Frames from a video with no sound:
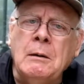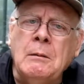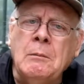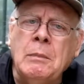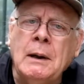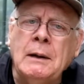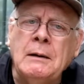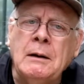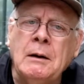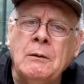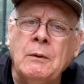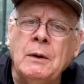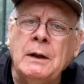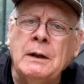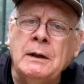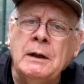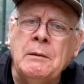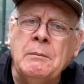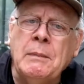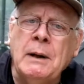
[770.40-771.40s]
But I want
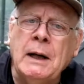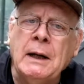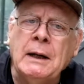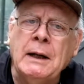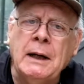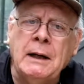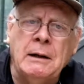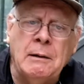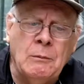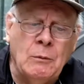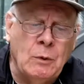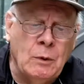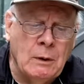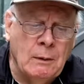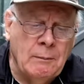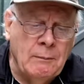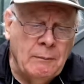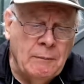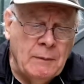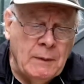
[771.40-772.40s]
to get back at it
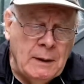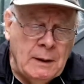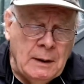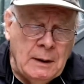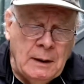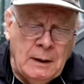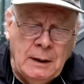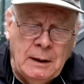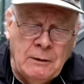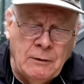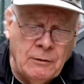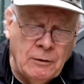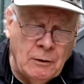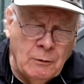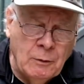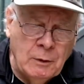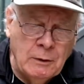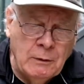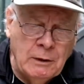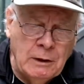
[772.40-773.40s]
more. And so
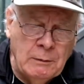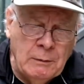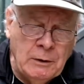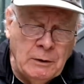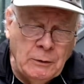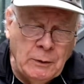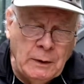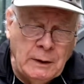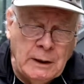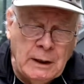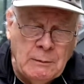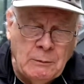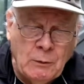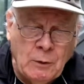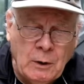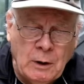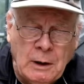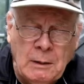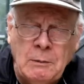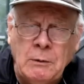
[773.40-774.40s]
we're going to be doing that
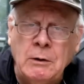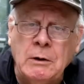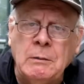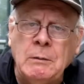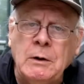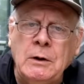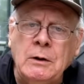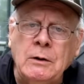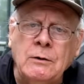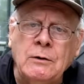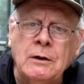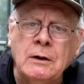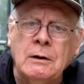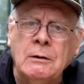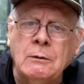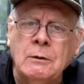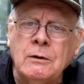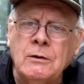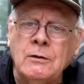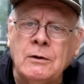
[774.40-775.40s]
more. I'm going to be using
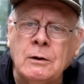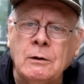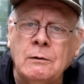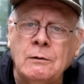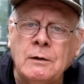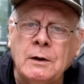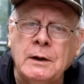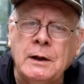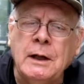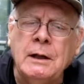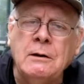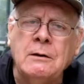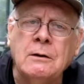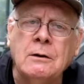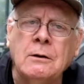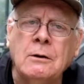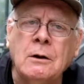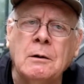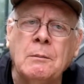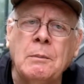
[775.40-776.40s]
a wood stove tonight to
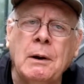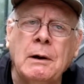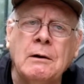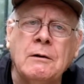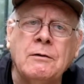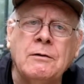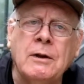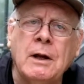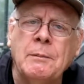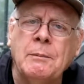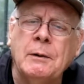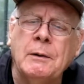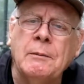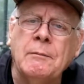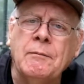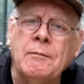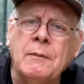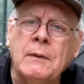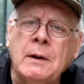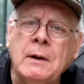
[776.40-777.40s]
cook part of supper,
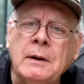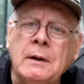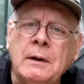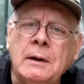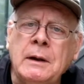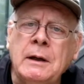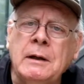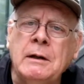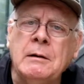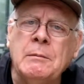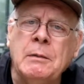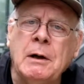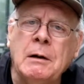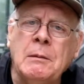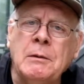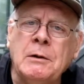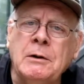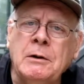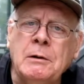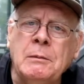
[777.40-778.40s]
and the
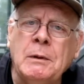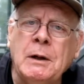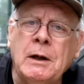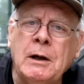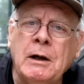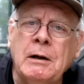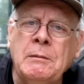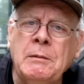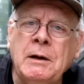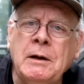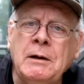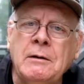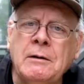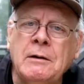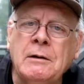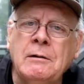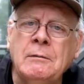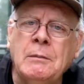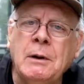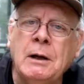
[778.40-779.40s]
barbecue behind me
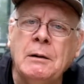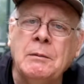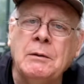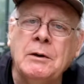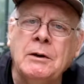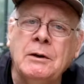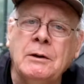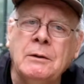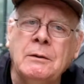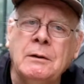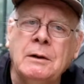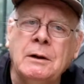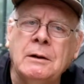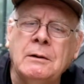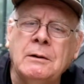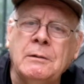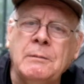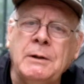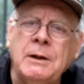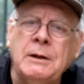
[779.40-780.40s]
to barbecue
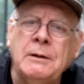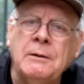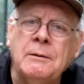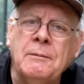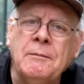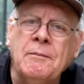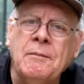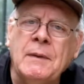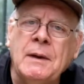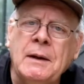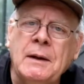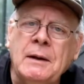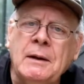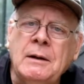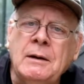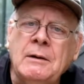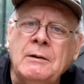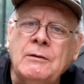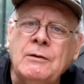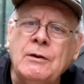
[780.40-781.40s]
the meat,
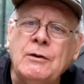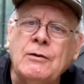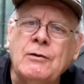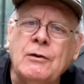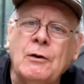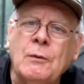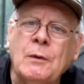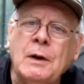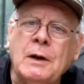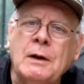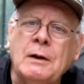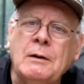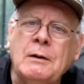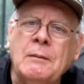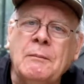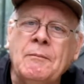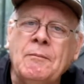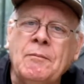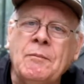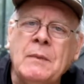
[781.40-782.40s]
just so we can
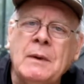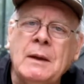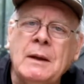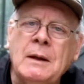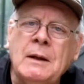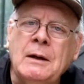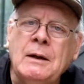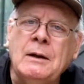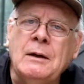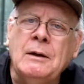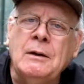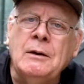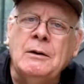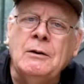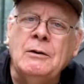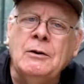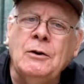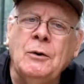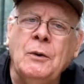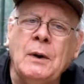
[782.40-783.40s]

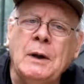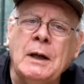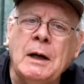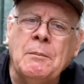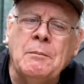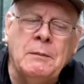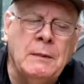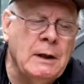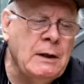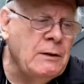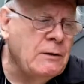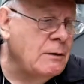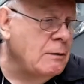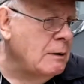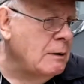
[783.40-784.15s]
do it up nice.